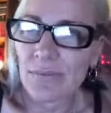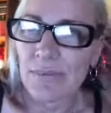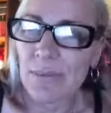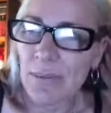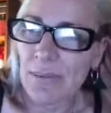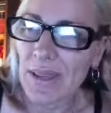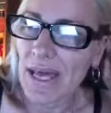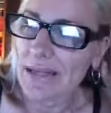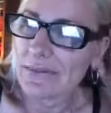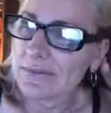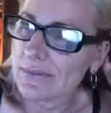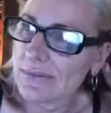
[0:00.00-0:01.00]
remember that.
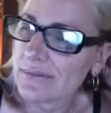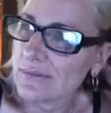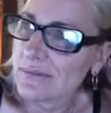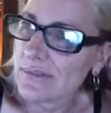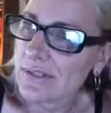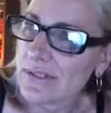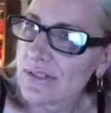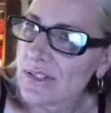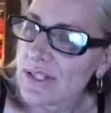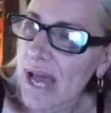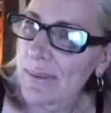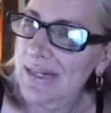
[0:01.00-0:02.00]

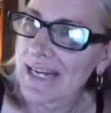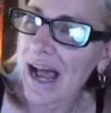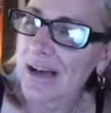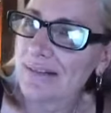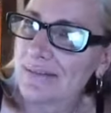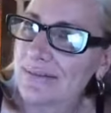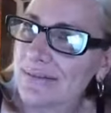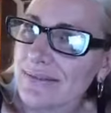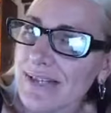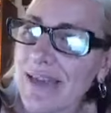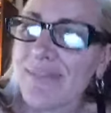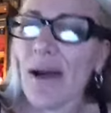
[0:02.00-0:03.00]
I mean,
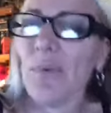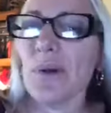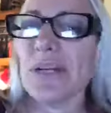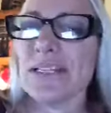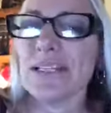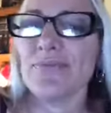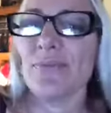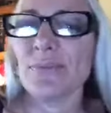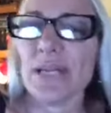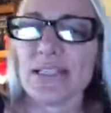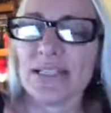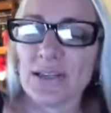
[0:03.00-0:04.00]
if I want to see From
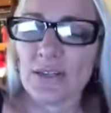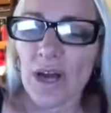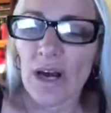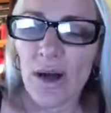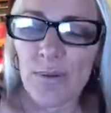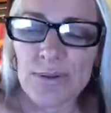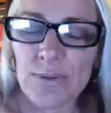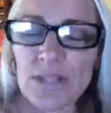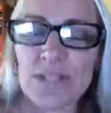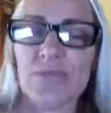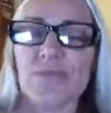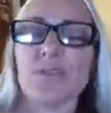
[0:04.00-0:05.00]
Dusk Till Dawn, I always
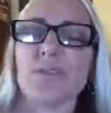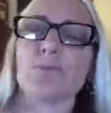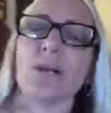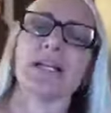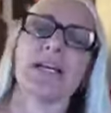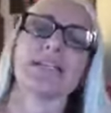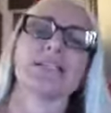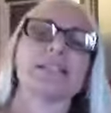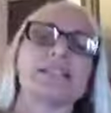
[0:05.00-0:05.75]
watch the first one because the